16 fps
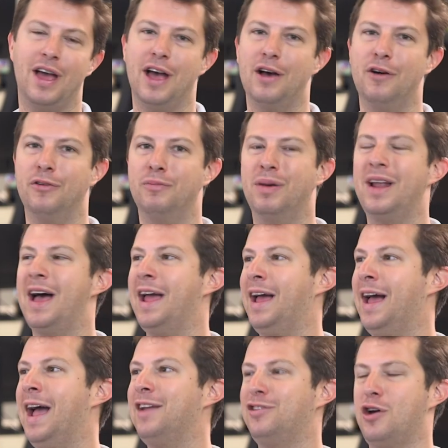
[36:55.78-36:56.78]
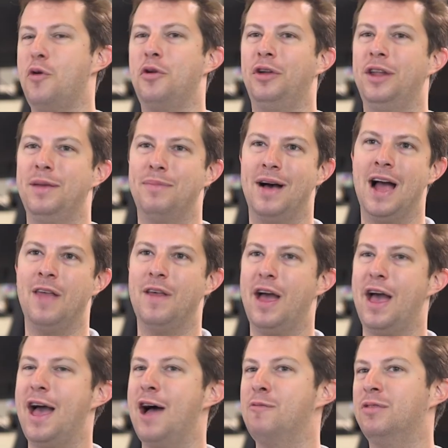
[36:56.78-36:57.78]
the hound, but I, I totally buy the
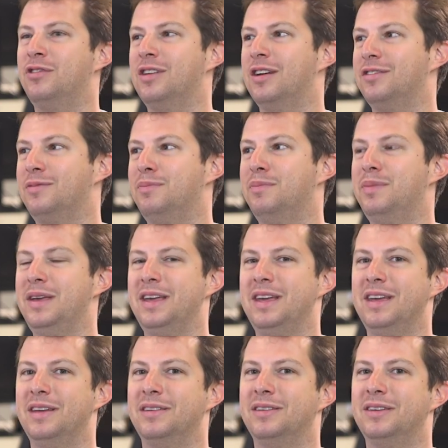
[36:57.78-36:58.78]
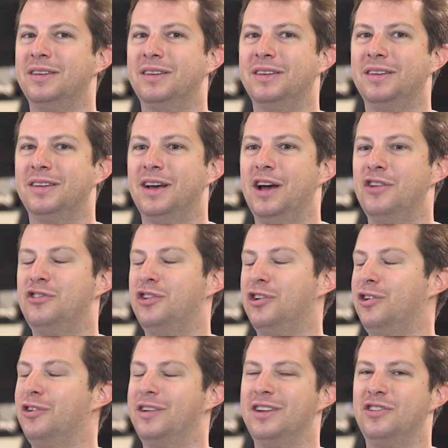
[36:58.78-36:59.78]
hound would just be a
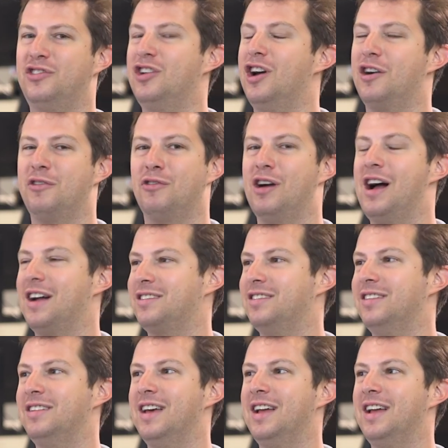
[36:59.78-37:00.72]
jerk and chuck rocks the